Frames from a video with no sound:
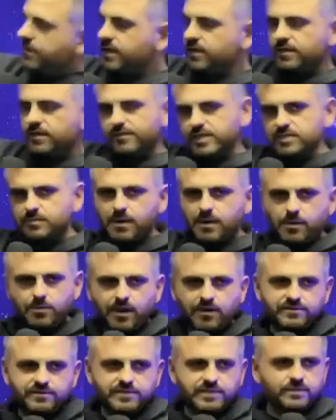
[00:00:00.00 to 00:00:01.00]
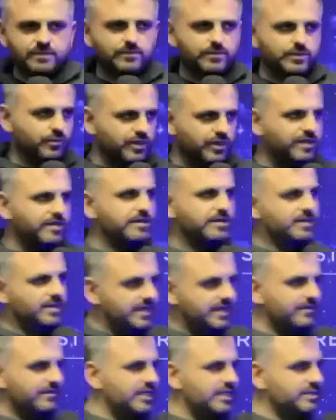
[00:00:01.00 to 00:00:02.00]
Events About Prophecy was one of the
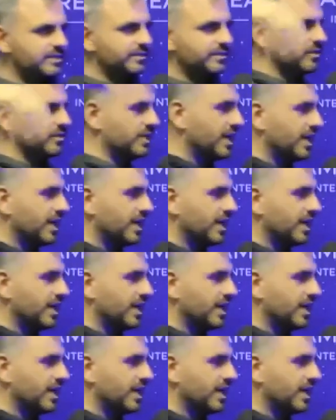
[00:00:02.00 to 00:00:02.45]
DVDs we sold.